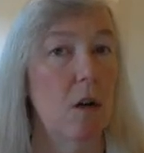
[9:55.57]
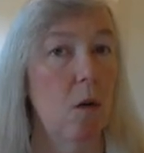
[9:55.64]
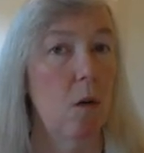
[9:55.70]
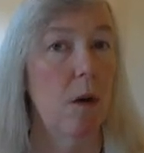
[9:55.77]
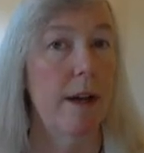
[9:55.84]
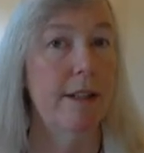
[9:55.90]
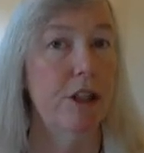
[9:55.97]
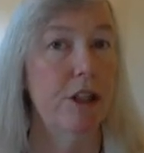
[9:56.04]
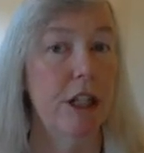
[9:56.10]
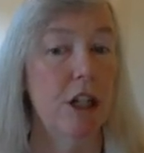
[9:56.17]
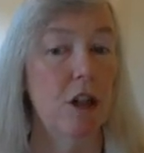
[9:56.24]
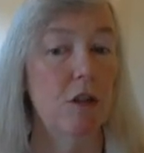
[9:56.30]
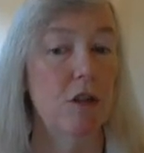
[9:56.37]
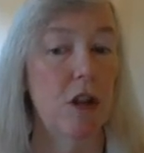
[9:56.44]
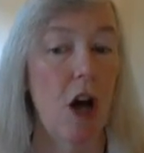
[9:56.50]
When she
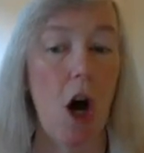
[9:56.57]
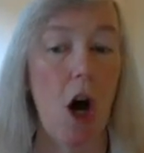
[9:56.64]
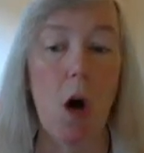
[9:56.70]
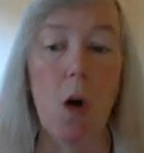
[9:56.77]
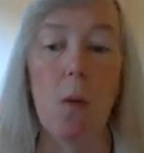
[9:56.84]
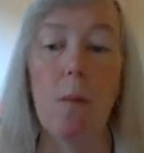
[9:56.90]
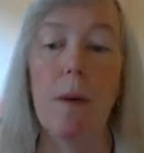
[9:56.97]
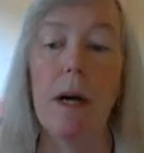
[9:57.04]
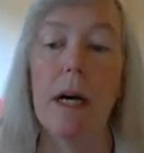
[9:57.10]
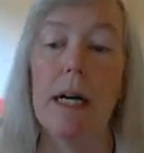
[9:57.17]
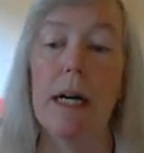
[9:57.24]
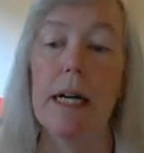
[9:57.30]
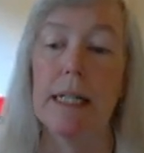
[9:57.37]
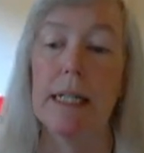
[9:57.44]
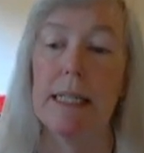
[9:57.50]
goes home
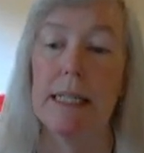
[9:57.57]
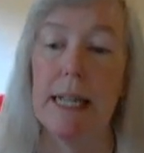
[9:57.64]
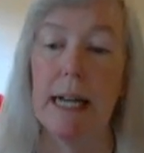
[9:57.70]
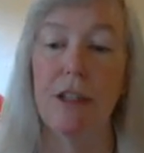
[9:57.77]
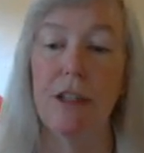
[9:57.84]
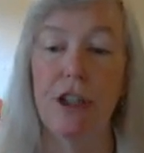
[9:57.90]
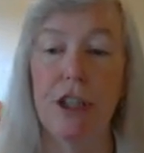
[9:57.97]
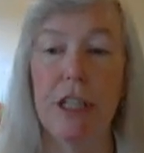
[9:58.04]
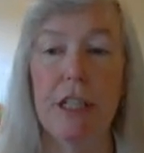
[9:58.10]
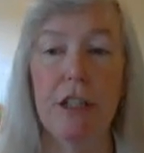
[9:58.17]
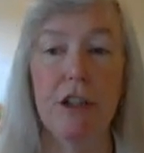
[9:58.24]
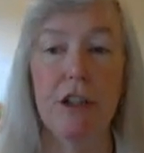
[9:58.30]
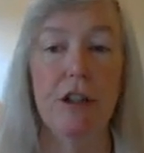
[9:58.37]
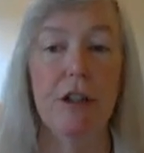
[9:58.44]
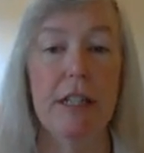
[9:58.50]
does she
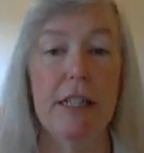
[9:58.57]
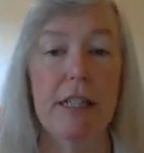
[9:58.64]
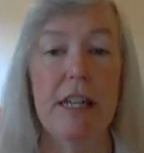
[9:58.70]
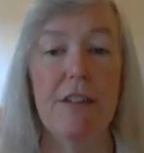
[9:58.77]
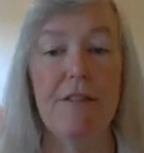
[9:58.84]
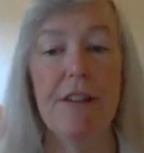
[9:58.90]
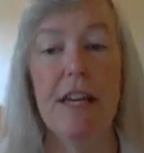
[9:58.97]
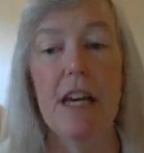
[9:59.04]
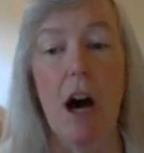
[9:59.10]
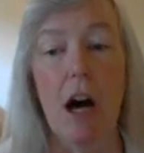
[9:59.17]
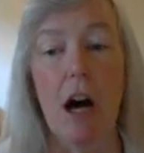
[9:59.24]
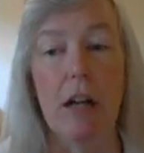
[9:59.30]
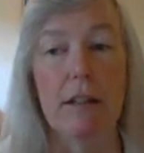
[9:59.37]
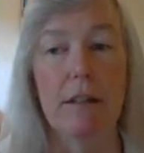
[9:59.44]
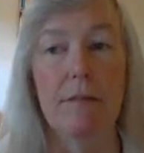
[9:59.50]
turn the TV on?